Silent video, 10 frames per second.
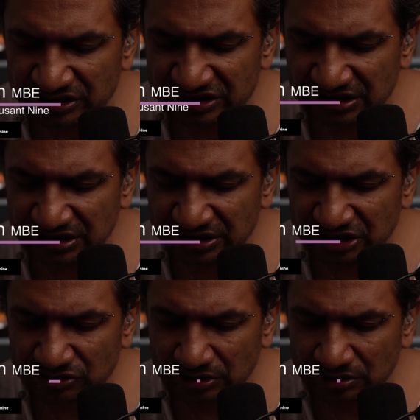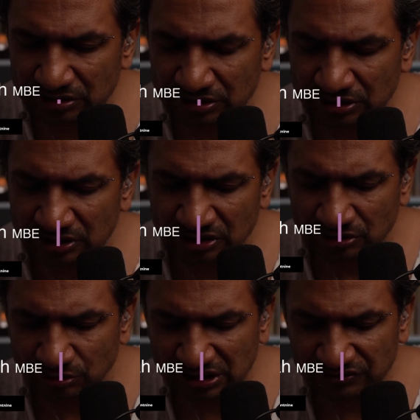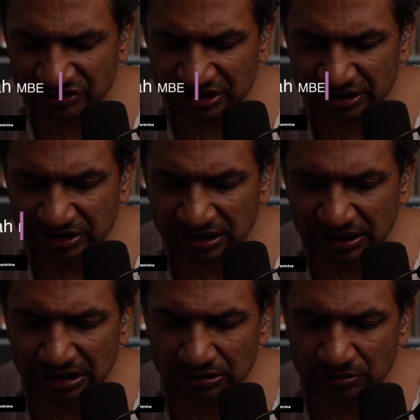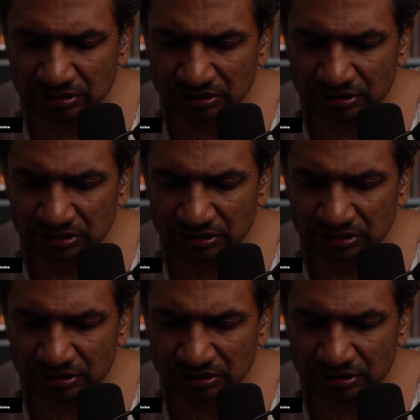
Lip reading: silliness will have seen how